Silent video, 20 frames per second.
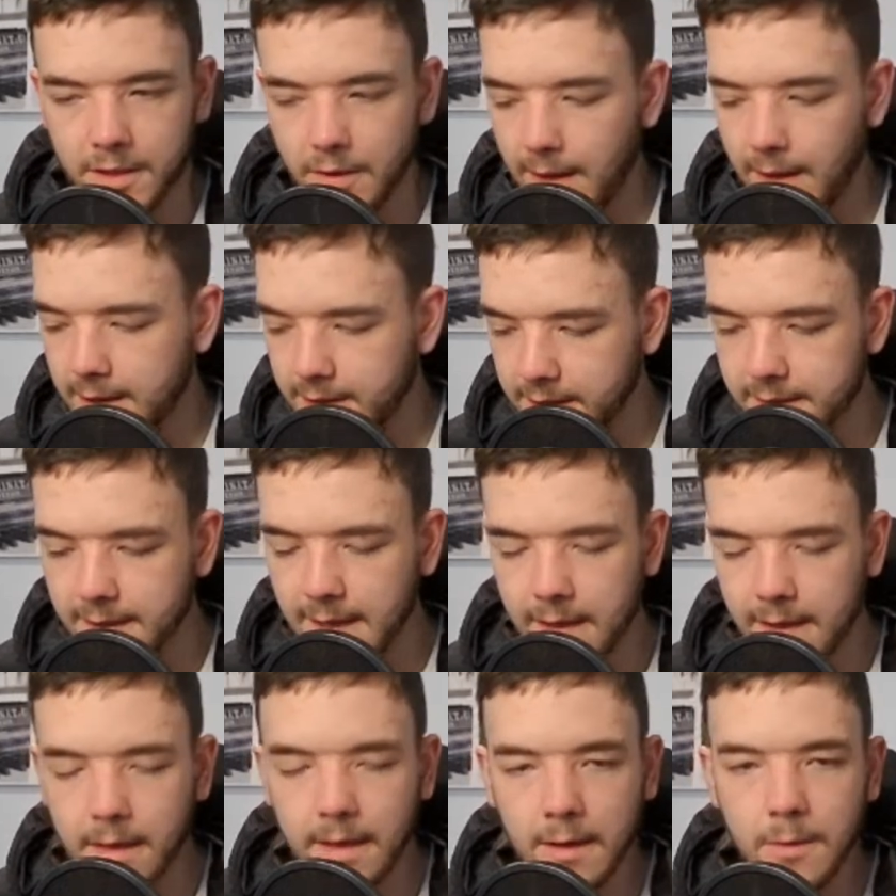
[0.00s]
So he has
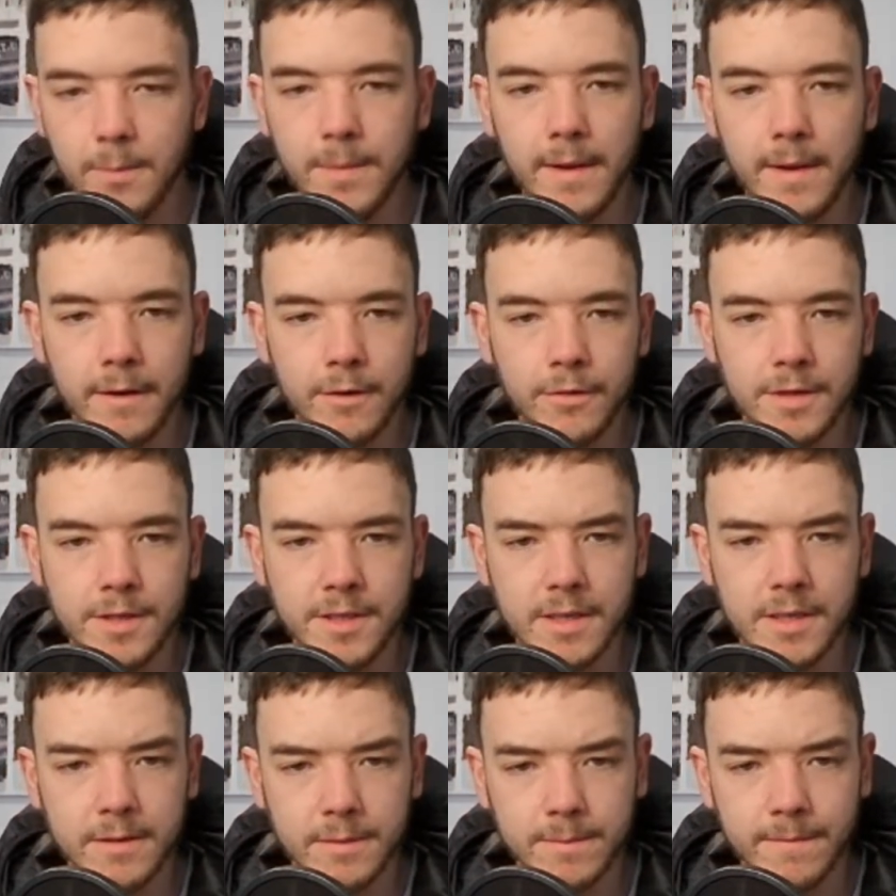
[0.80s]
to take a little bit of
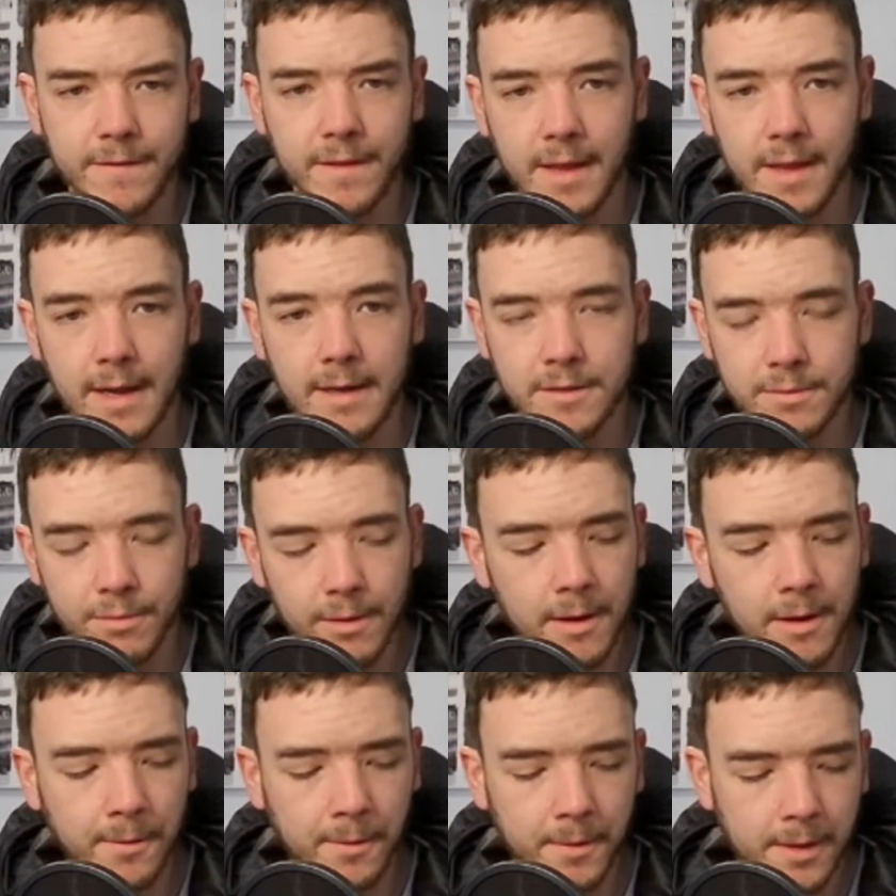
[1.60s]
criticism for that
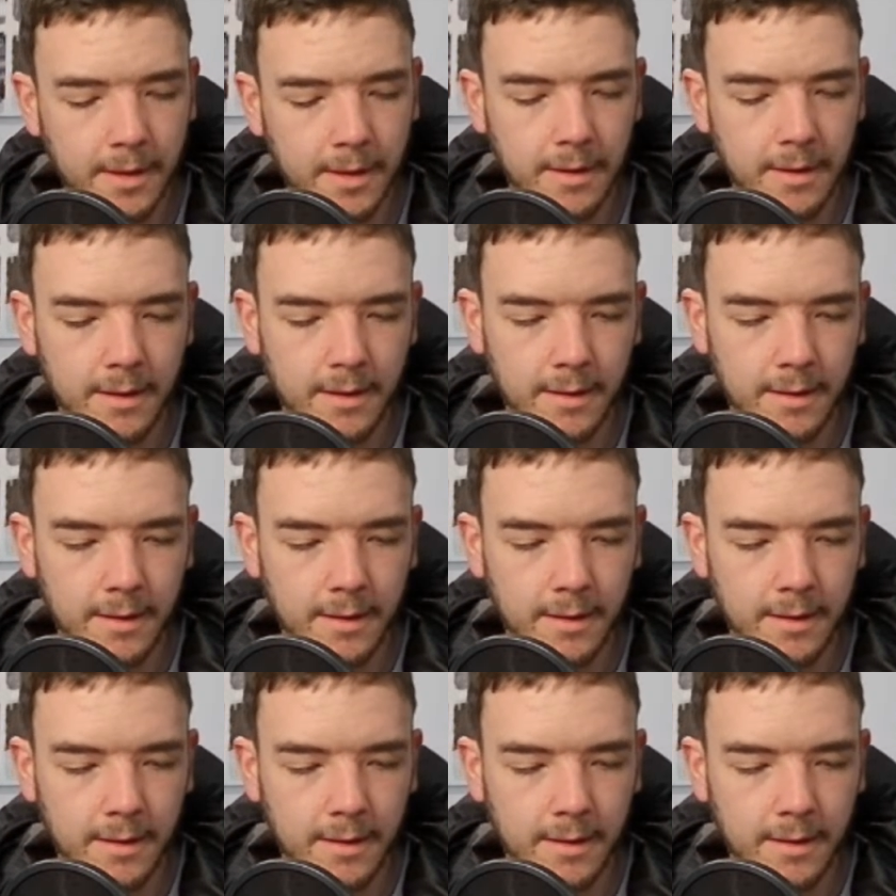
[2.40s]
as well.